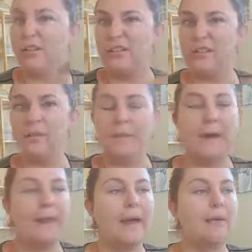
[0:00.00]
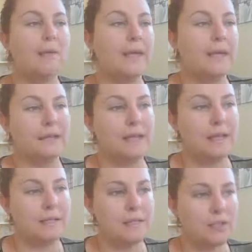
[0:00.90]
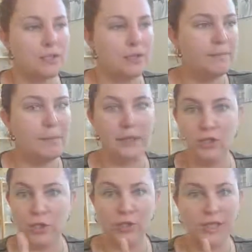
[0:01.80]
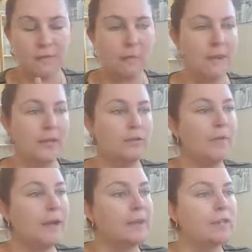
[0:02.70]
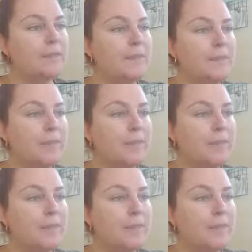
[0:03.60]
and I'll talk about that when we get to that section, but you don't need to be paid through payroll.